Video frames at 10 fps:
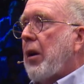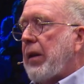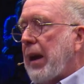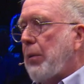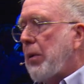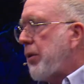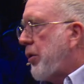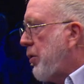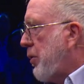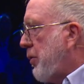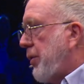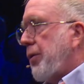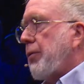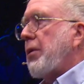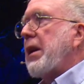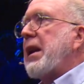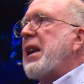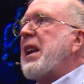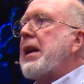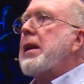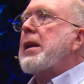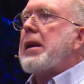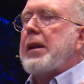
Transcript: Okay, 1, 2, 3